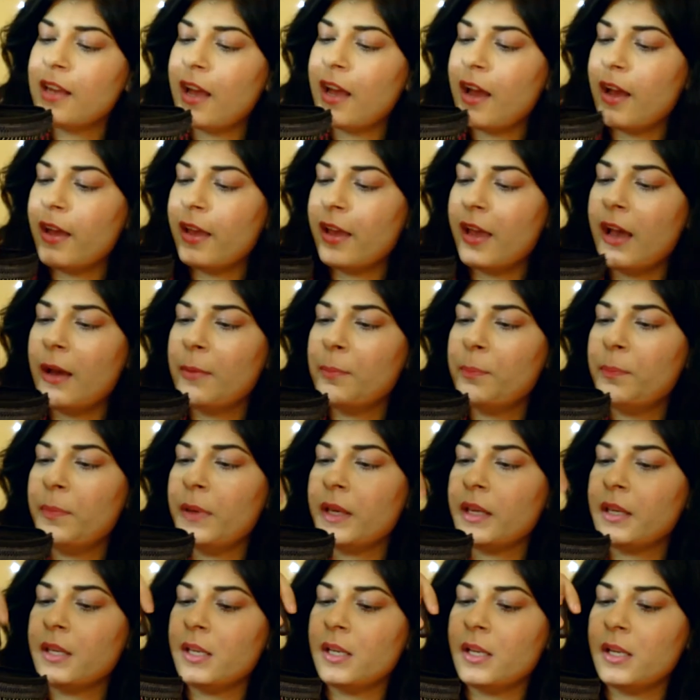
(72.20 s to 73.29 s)
I am
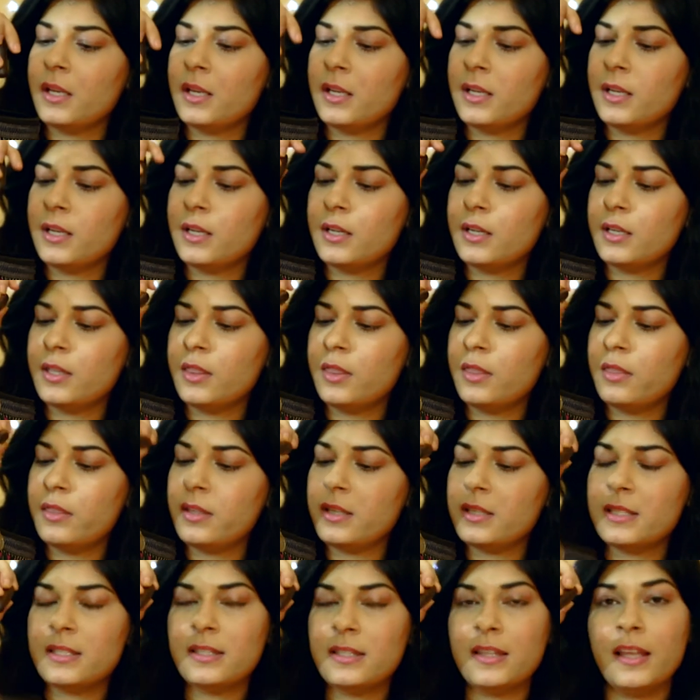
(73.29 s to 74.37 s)
picking
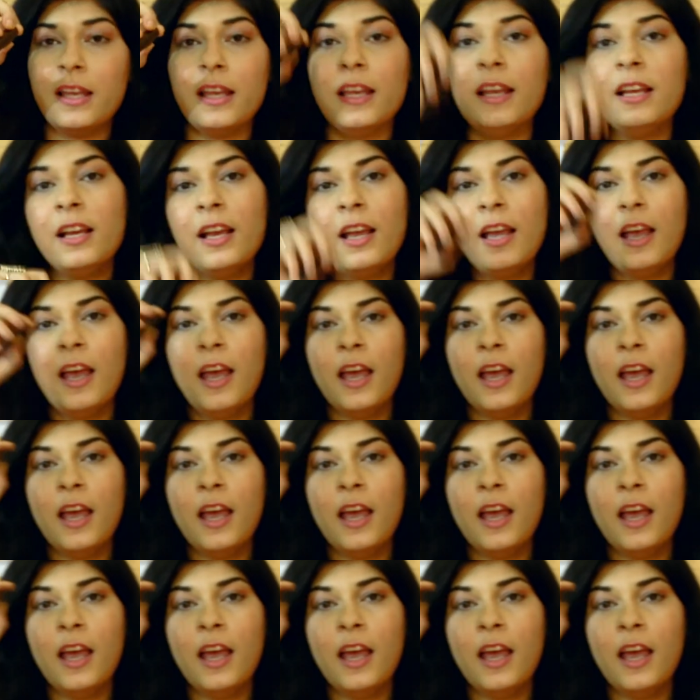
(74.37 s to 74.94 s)
this thing.